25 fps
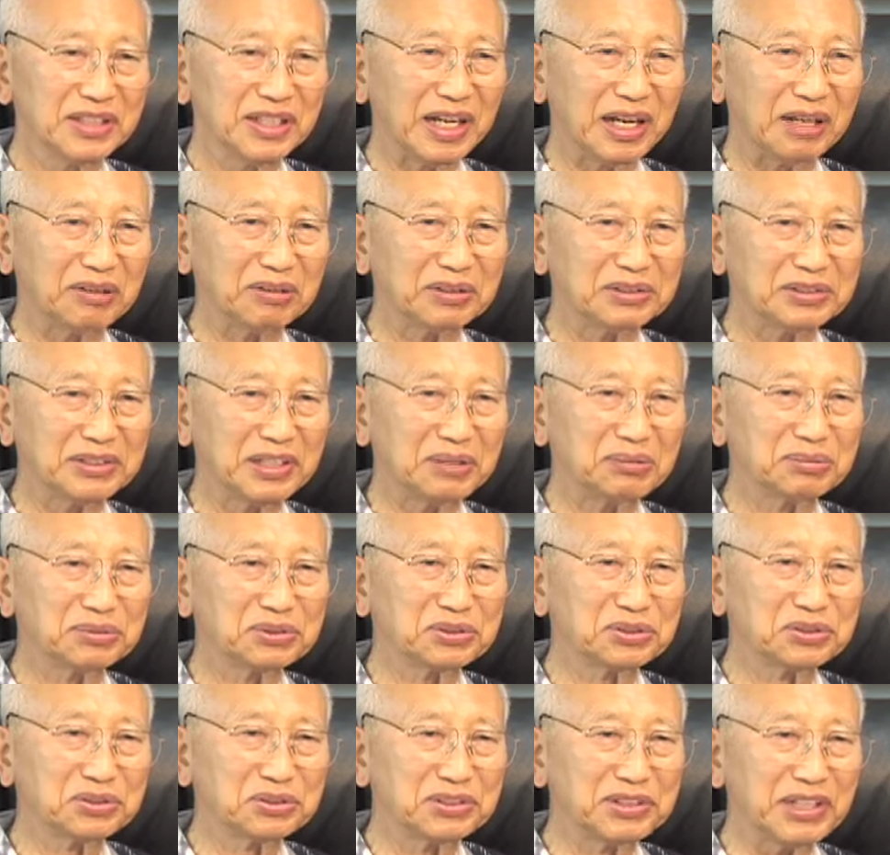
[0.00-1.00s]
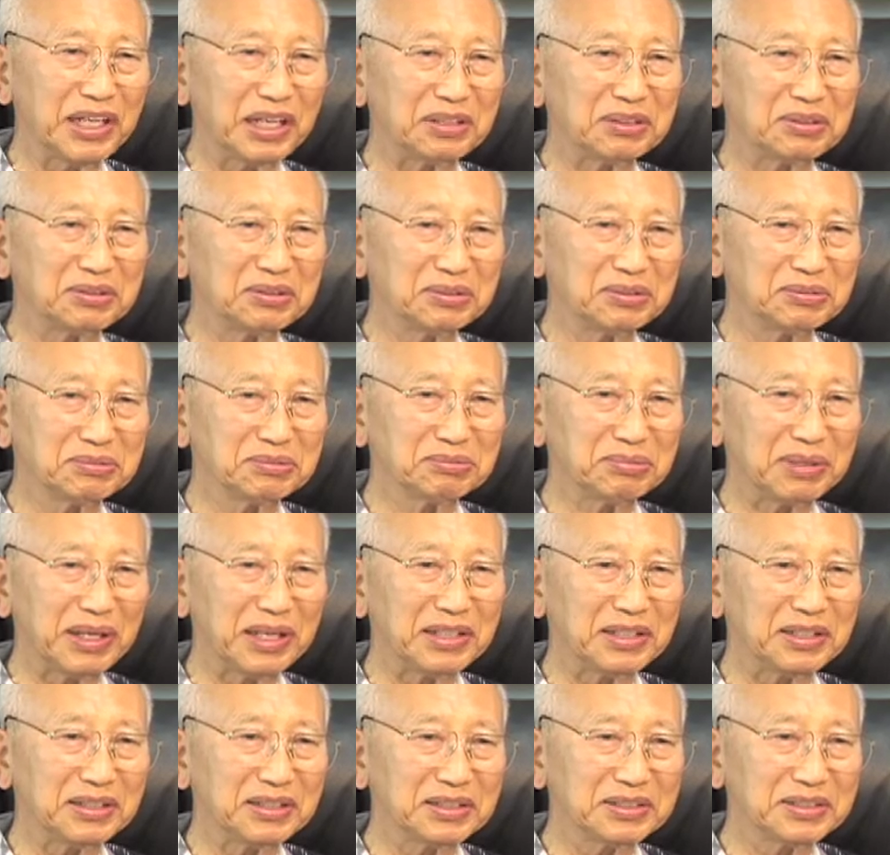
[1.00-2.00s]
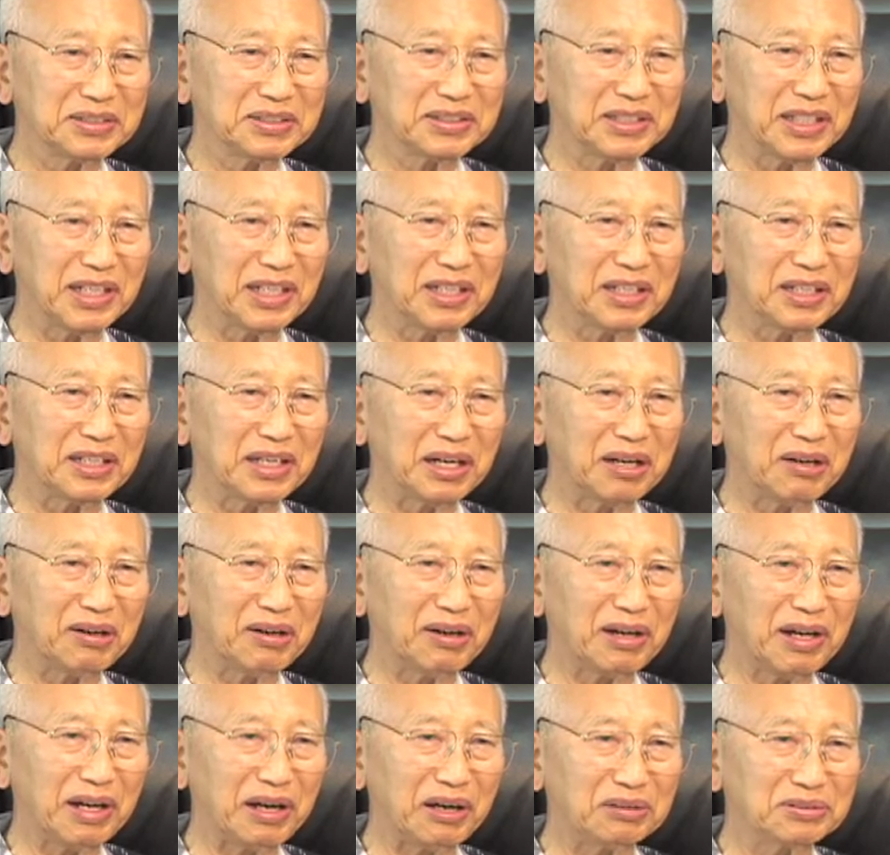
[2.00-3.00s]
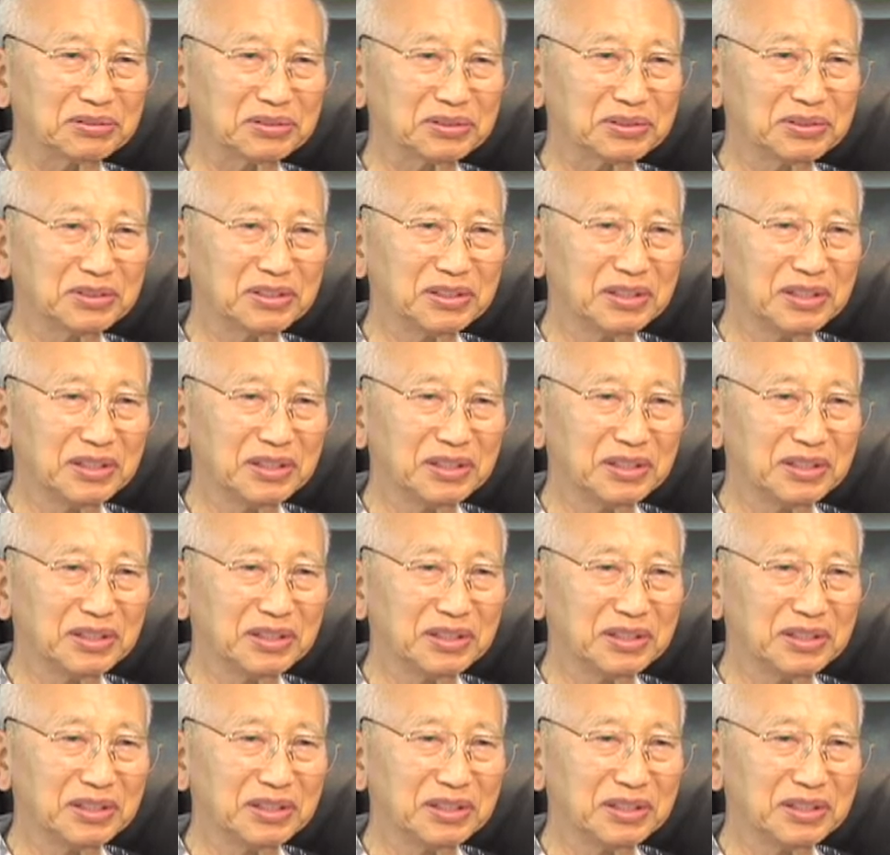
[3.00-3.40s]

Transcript: I was able to do that by selling our house.